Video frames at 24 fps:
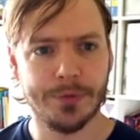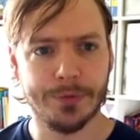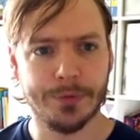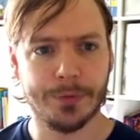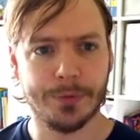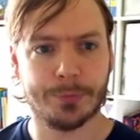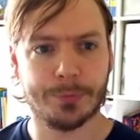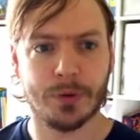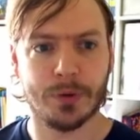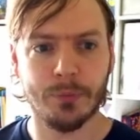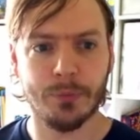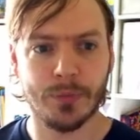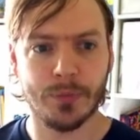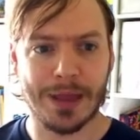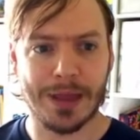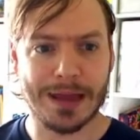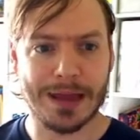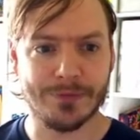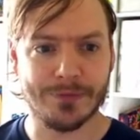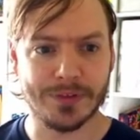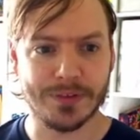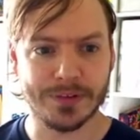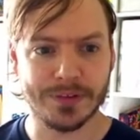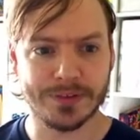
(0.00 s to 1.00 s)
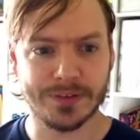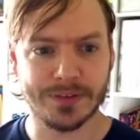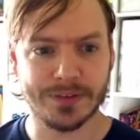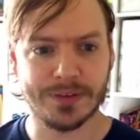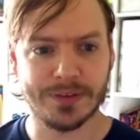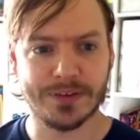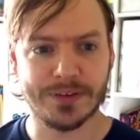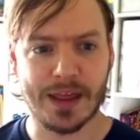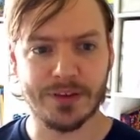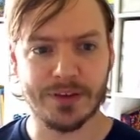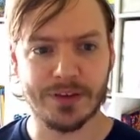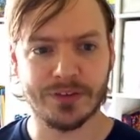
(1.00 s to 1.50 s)
the problem we have is
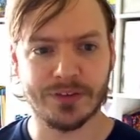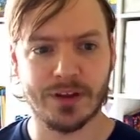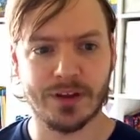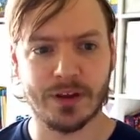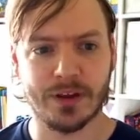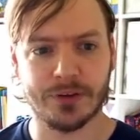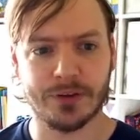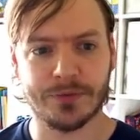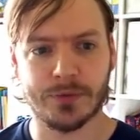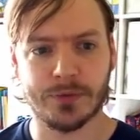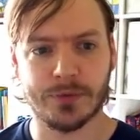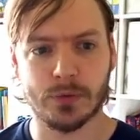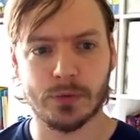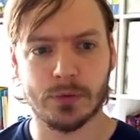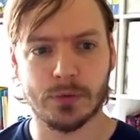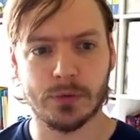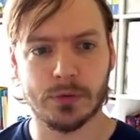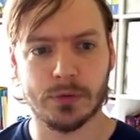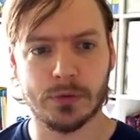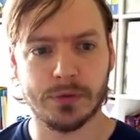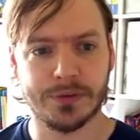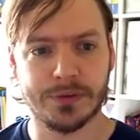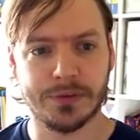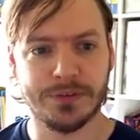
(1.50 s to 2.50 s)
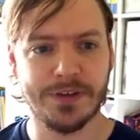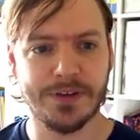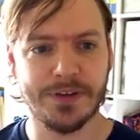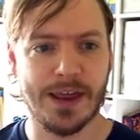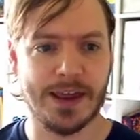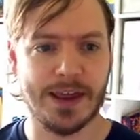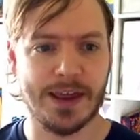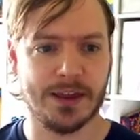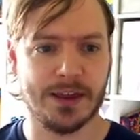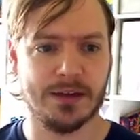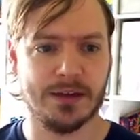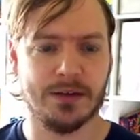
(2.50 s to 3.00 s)
it's asking us for
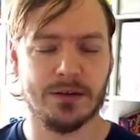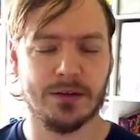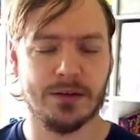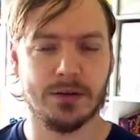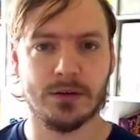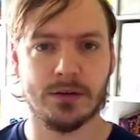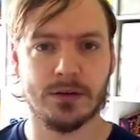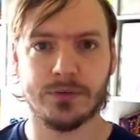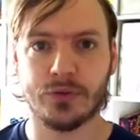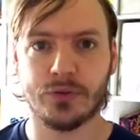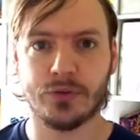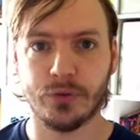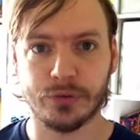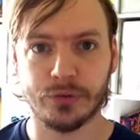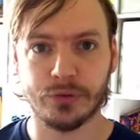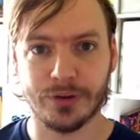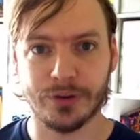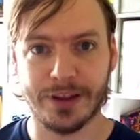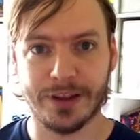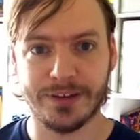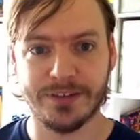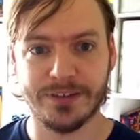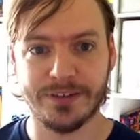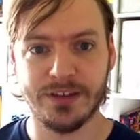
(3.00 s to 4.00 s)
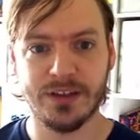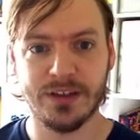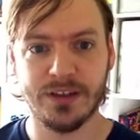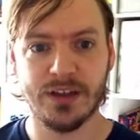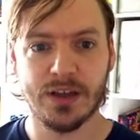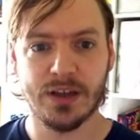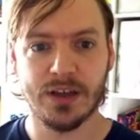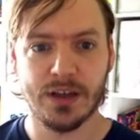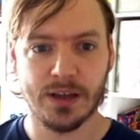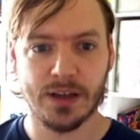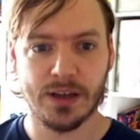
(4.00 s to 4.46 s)
sec of 280